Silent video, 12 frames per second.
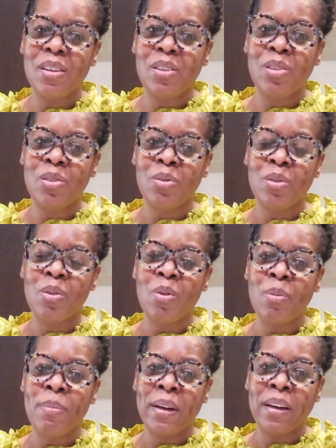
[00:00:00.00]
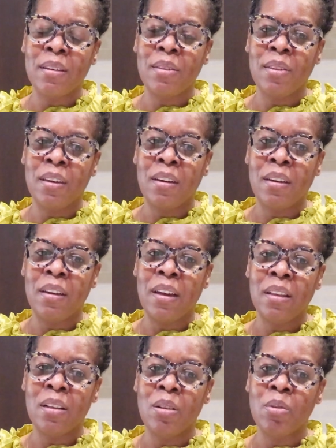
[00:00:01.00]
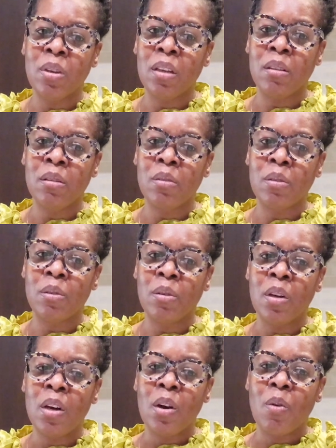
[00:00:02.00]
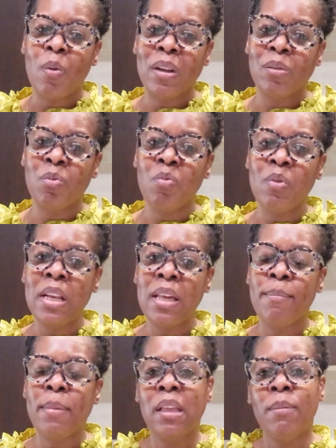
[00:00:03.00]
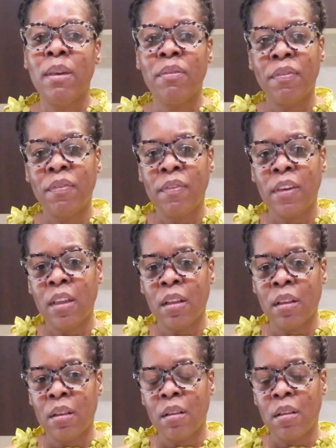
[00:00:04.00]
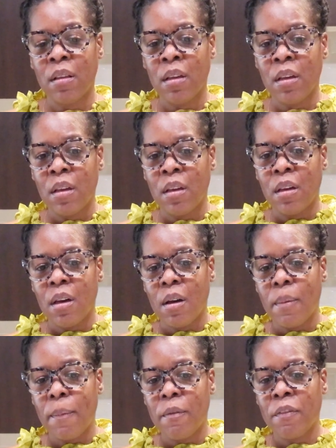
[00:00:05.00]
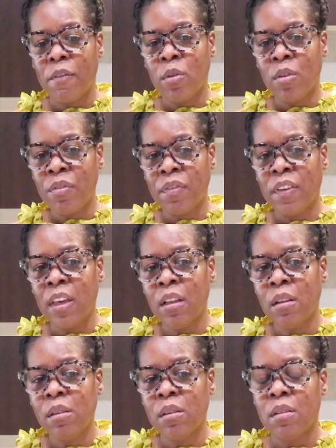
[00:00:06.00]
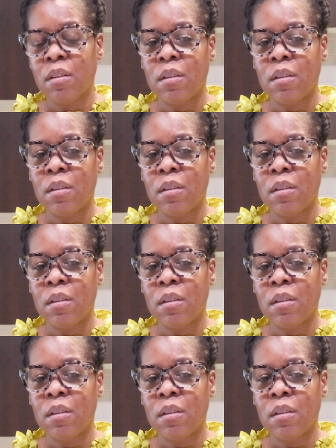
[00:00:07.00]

should go back there and look into what really made me feel fulfilled,